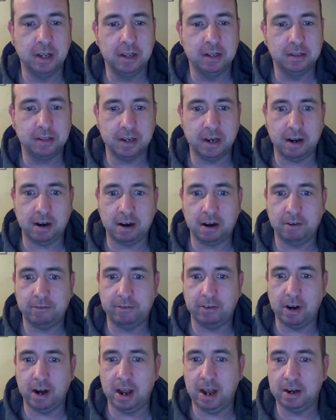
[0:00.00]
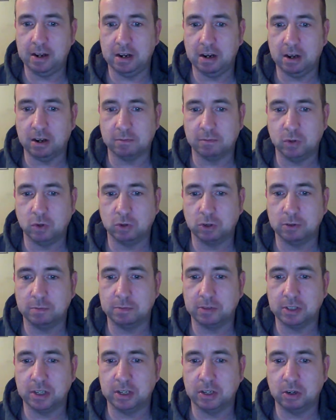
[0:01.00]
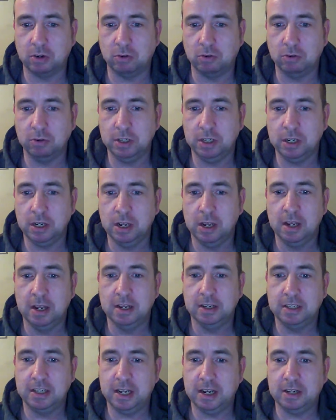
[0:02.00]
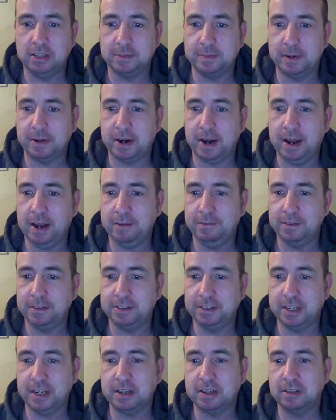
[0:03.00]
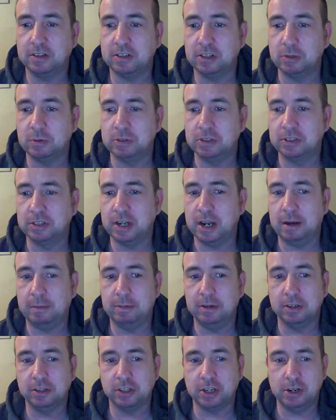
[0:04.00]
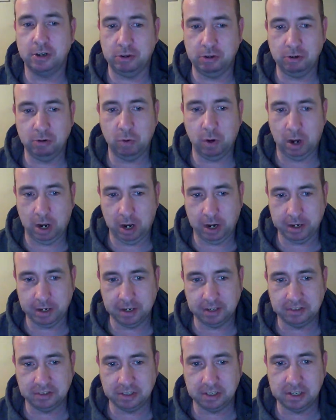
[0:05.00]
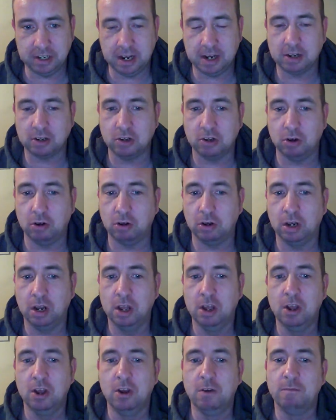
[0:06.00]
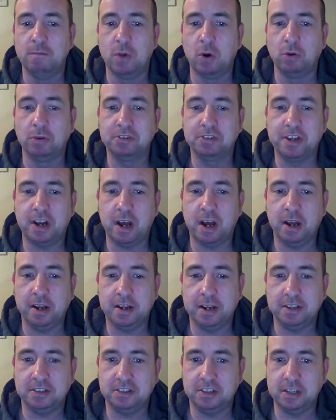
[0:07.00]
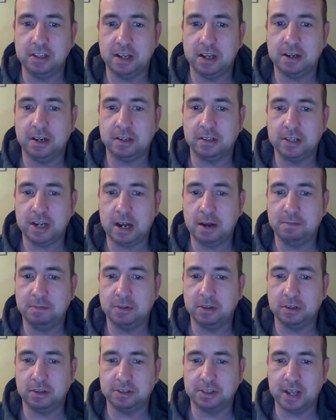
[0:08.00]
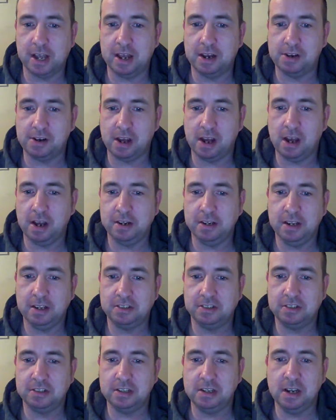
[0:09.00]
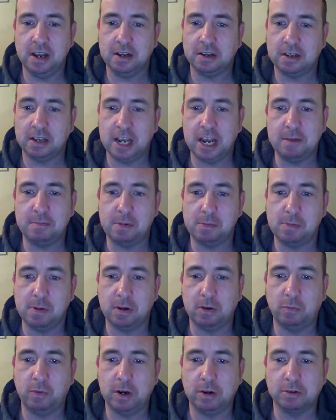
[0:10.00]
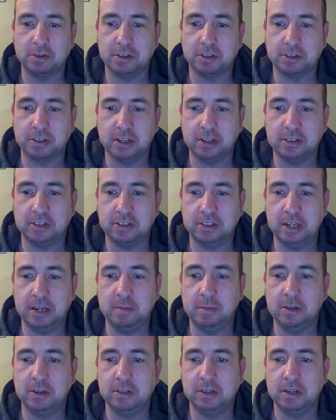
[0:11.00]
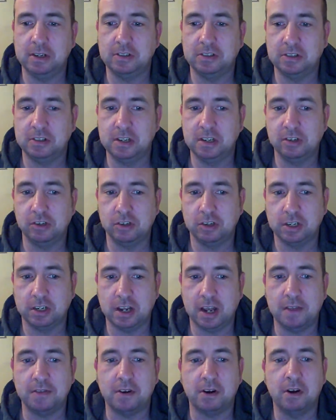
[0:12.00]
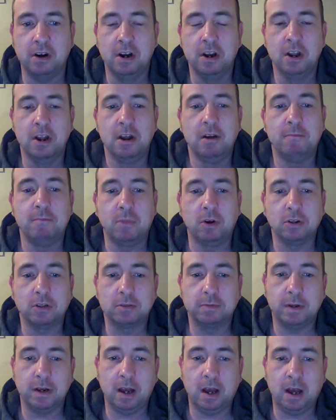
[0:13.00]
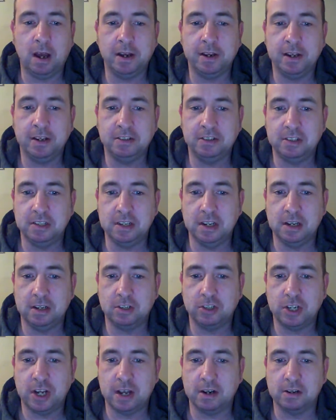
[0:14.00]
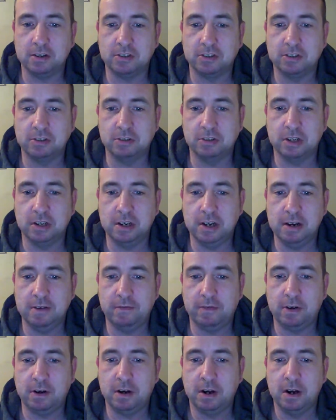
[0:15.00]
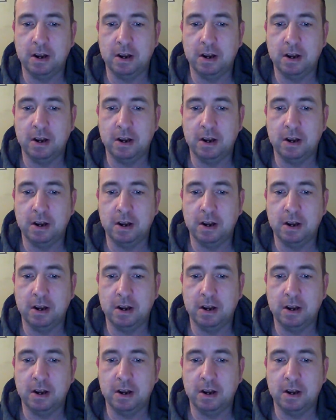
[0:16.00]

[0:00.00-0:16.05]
they are for analog modems. It only takes about half a second to establish a new ISDN call. Most ISDN adapters and ISDN capable routers can seamlessly stitch together multiple ISDN channels to deliver